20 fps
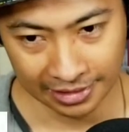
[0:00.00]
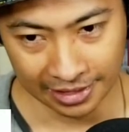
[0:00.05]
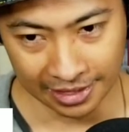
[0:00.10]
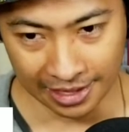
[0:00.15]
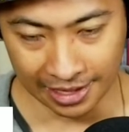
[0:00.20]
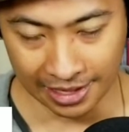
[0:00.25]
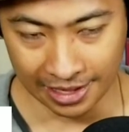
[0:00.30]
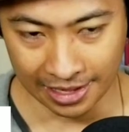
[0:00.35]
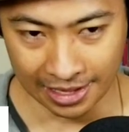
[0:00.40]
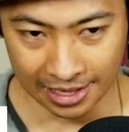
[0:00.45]

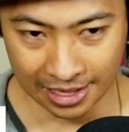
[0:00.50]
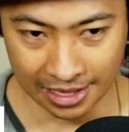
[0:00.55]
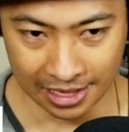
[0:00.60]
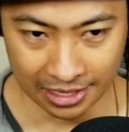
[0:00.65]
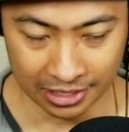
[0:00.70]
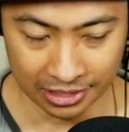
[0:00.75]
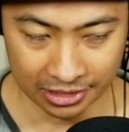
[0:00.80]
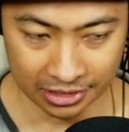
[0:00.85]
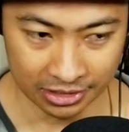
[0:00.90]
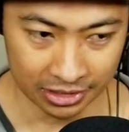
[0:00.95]

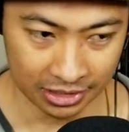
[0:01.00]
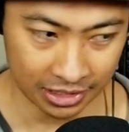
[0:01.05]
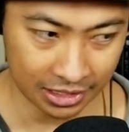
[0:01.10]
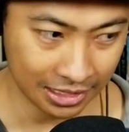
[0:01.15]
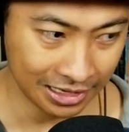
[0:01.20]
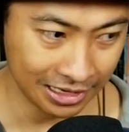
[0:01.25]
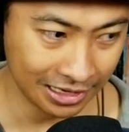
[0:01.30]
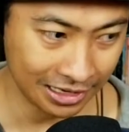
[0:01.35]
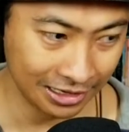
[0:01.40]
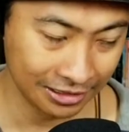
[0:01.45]
And
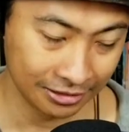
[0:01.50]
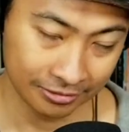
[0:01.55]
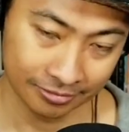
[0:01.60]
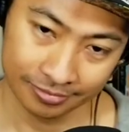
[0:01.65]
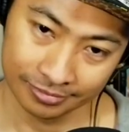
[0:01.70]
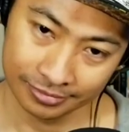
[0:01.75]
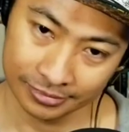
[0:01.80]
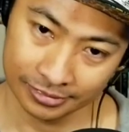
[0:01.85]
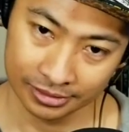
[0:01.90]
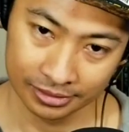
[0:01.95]
uh,
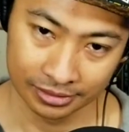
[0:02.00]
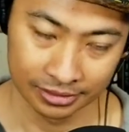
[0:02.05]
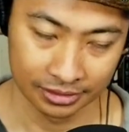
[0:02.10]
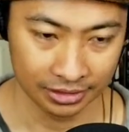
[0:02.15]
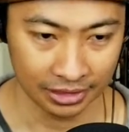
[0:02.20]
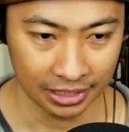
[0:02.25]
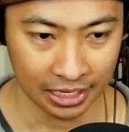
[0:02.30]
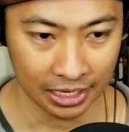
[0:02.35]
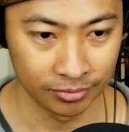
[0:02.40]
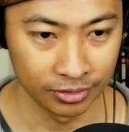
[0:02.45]

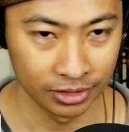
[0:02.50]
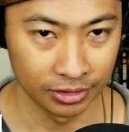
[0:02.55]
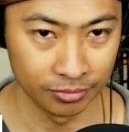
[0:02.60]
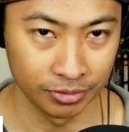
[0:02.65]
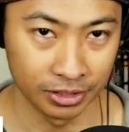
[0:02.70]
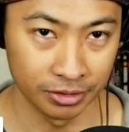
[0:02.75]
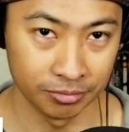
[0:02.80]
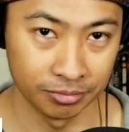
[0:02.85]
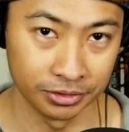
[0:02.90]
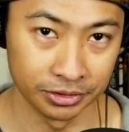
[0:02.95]
how many
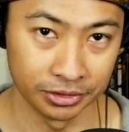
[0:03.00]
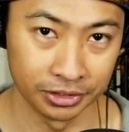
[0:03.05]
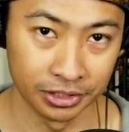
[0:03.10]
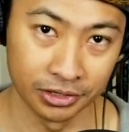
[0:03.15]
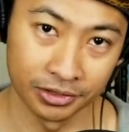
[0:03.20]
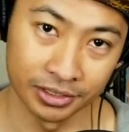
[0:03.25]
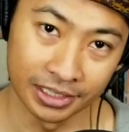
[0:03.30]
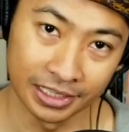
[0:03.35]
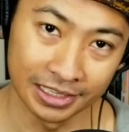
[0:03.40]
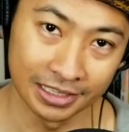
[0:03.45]
people you
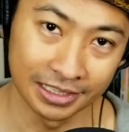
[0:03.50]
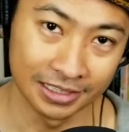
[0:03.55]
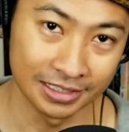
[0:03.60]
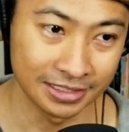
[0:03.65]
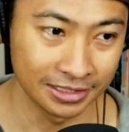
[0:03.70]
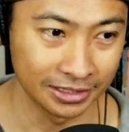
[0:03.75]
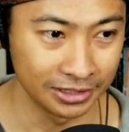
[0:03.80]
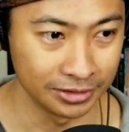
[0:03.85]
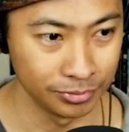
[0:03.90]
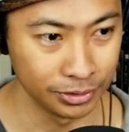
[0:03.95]
know in the E D
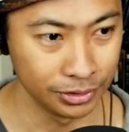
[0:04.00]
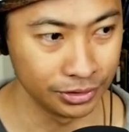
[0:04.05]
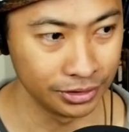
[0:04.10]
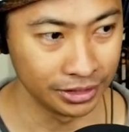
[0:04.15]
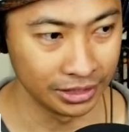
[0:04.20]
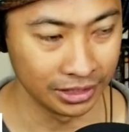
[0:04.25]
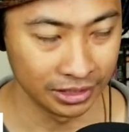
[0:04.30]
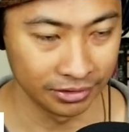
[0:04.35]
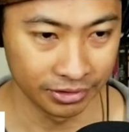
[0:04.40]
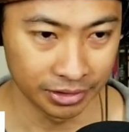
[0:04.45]
C
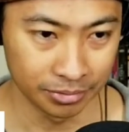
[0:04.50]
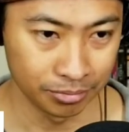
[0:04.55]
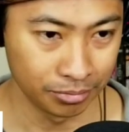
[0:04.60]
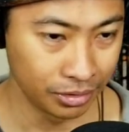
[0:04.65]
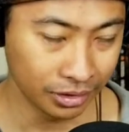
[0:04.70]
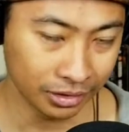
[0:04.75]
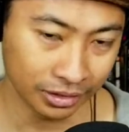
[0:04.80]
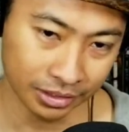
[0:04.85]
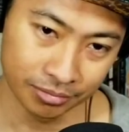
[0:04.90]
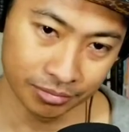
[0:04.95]
community living in
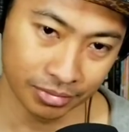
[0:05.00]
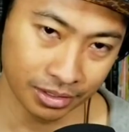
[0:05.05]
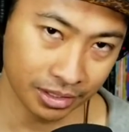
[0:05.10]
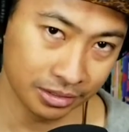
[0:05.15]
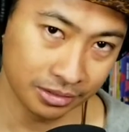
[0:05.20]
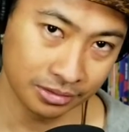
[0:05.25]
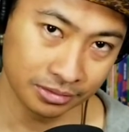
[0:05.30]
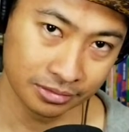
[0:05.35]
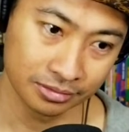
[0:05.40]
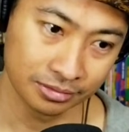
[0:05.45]
Brooklyn,
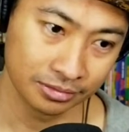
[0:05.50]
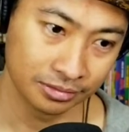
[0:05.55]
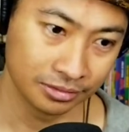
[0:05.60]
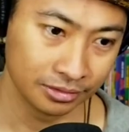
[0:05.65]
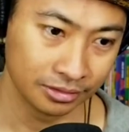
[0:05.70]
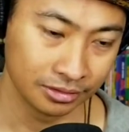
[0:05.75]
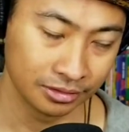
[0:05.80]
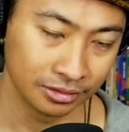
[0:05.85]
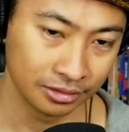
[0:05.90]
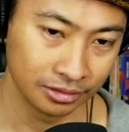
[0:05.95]
bro?
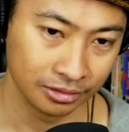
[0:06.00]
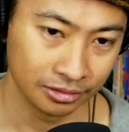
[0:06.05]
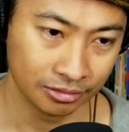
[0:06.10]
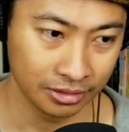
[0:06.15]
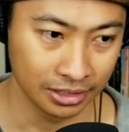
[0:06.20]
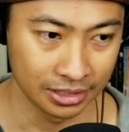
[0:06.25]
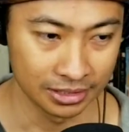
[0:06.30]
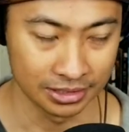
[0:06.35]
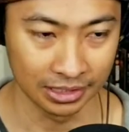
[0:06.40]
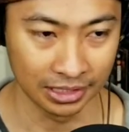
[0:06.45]

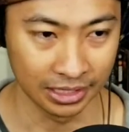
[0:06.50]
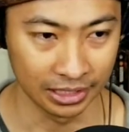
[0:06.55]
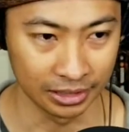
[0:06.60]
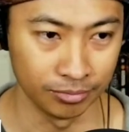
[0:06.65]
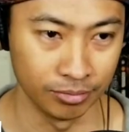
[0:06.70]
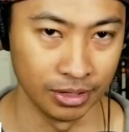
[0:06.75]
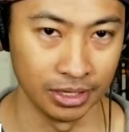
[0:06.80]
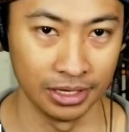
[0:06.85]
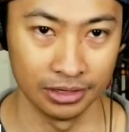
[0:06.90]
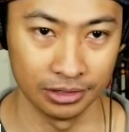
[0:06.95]
What is it, like
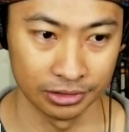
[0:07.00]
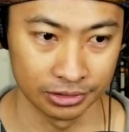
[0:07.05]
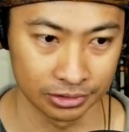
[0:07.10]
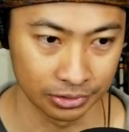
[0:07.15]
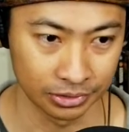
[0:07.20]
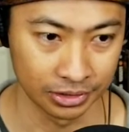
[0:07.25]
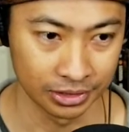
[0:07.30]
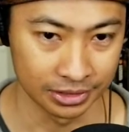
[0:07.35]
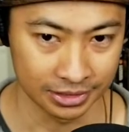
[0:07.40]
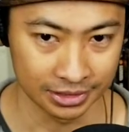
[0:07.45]
me and
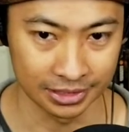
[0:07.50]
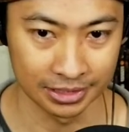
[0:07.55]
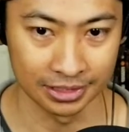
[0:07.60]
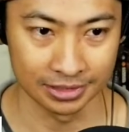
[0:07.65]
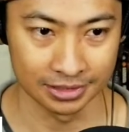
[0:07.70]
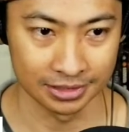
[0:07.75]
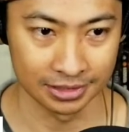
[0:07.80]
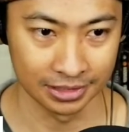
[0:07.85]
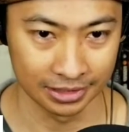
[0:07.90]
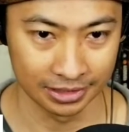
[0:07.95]
Notorious E D
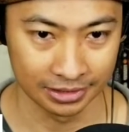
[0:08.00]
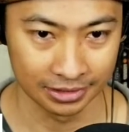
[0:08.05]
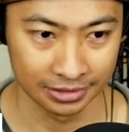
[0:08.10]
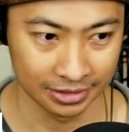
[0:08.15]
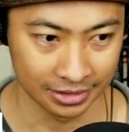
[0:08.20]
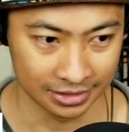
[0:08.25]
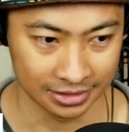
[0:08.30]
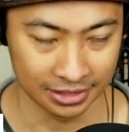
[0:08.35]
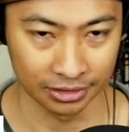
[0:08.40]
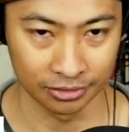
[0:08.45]
C
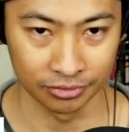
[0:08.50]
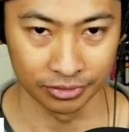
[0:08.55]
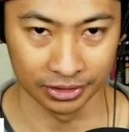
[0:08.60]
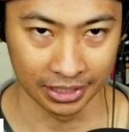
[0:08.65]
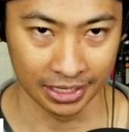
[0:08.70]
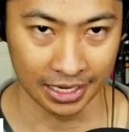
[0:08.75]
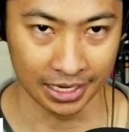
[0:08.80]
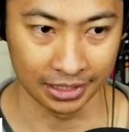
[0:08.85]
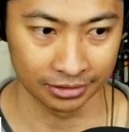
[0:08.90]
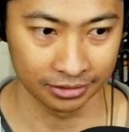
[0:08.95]
that's like
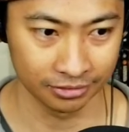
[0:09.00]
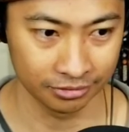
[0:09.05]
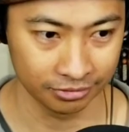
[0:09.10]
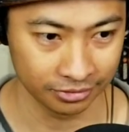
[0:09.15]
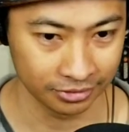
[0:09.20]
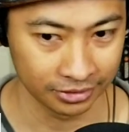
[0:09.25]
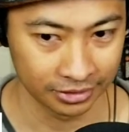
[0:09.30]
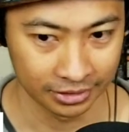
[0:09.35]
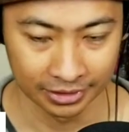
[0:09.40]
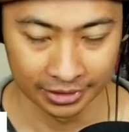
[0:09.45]
really active?
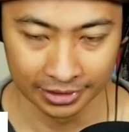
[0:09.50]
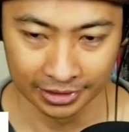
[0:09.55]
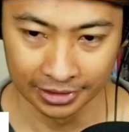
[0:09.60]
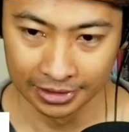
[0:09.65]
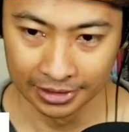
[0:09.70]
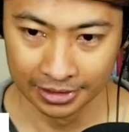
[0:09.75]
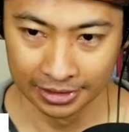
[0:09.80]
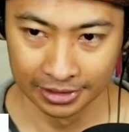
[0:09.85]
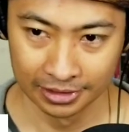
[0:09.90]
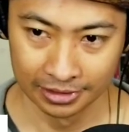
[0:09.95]

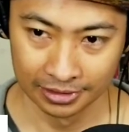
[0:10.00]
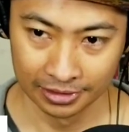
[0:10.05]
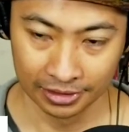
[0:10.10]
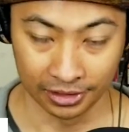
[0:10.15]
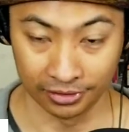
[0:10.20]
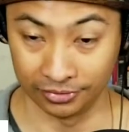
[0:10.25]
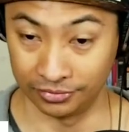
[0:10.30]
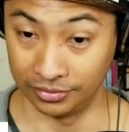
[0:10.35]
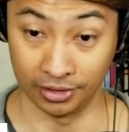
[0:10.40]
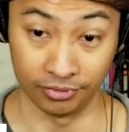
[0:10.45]

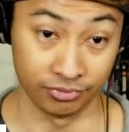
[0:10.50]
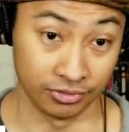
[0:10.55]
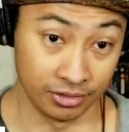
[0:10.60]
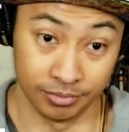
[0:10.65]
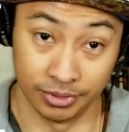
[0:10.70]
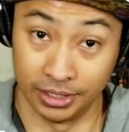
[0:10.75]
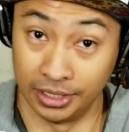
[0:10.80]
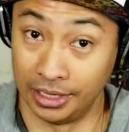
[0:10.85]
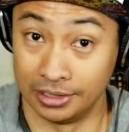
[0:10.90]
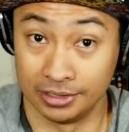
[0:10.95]
If, if
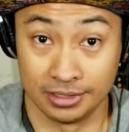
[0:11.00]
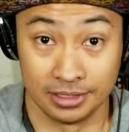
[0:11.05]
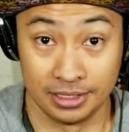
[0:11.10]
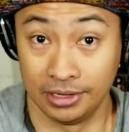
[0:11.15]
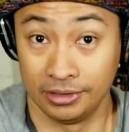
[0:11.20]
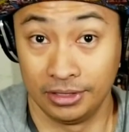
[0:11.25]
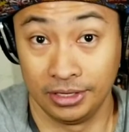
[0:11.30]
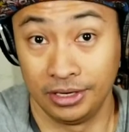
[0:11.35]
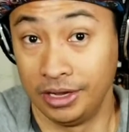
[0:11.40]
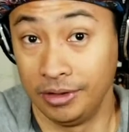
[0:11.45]
somebody else is
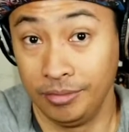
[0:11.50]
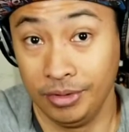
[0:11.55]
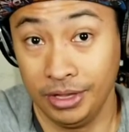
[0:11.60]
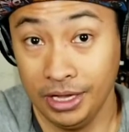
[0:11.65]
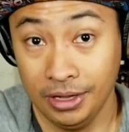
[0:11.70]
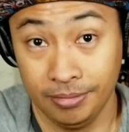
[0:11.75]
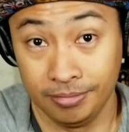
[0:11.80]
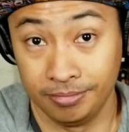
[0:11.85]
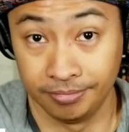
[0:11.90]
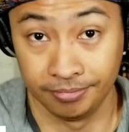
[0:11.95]
out there, hit me
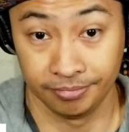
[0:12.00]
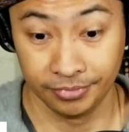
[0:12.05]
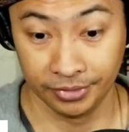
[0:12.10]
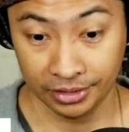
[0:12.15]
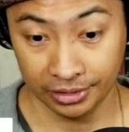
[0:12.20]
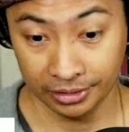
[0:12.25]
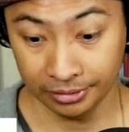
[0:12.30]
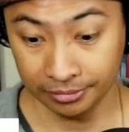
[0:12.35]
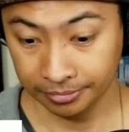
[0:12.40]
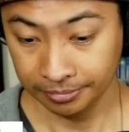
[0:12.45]
up, you
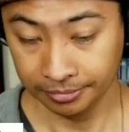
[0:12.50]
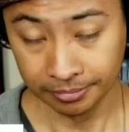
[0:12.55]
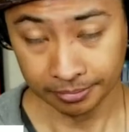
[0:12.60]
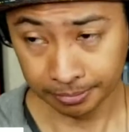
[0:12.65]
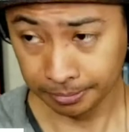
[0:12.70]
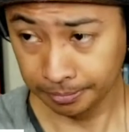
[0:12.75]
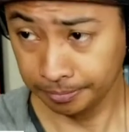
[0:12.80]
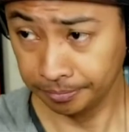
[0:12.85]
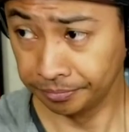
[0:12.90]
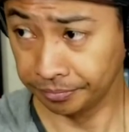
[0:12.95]
know?
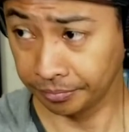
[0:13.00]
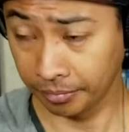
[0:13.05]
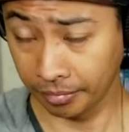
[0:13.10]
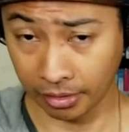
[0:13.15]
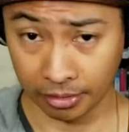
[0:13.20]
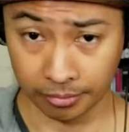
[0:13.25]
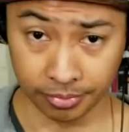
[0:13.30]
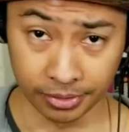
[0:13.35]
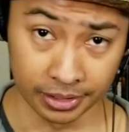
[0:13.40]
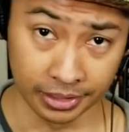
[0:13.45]

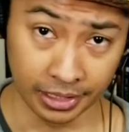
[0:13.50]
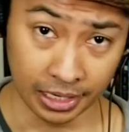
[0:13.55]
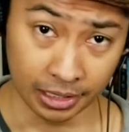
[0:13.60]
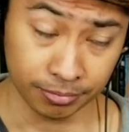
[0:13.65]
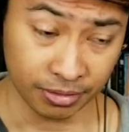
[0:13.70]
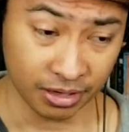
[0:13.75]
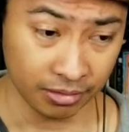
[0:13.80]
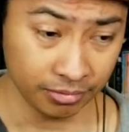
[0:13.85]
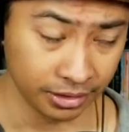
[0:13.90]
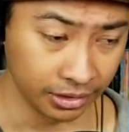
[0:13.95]
But I'll
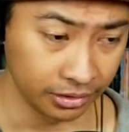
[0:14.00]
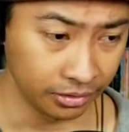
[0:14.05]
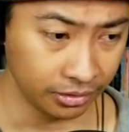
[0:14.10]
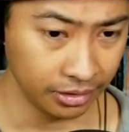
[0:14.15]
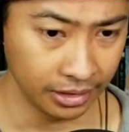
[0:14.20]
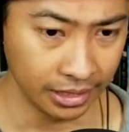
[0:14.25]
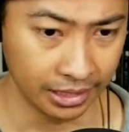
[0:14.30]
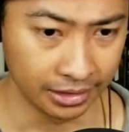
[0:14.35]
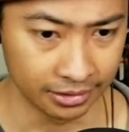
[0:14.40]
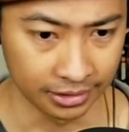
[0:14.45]
probably go to
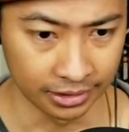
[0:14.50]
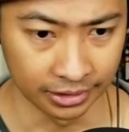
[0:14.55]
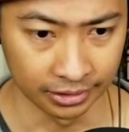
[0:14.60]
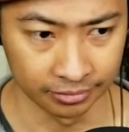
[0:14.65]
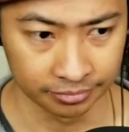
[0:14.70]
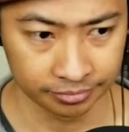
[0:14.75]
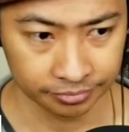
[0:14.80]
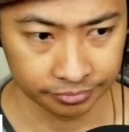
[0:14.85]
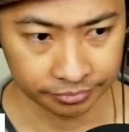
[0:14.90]
that thing.